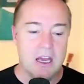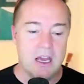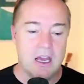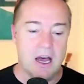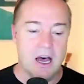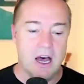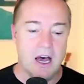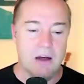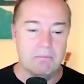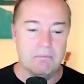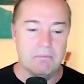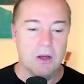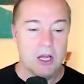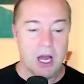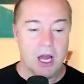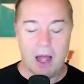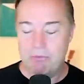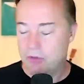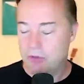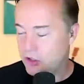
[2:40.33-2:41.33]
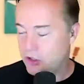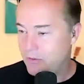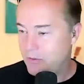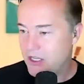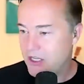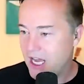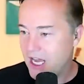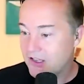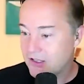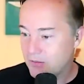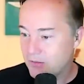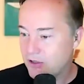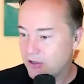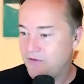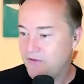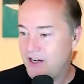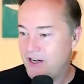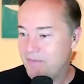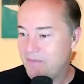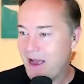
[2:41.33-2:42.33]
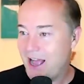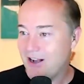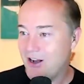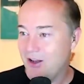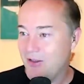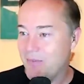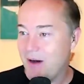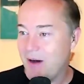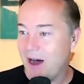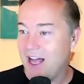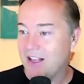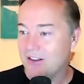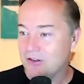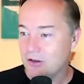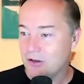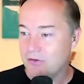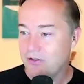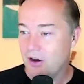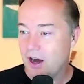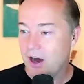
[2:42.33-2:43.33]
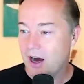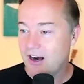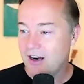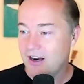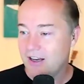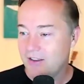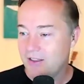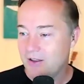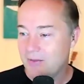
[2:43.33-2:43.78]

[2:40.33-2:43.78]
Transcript: I'm assuming you got some good feedback on the pod so far and the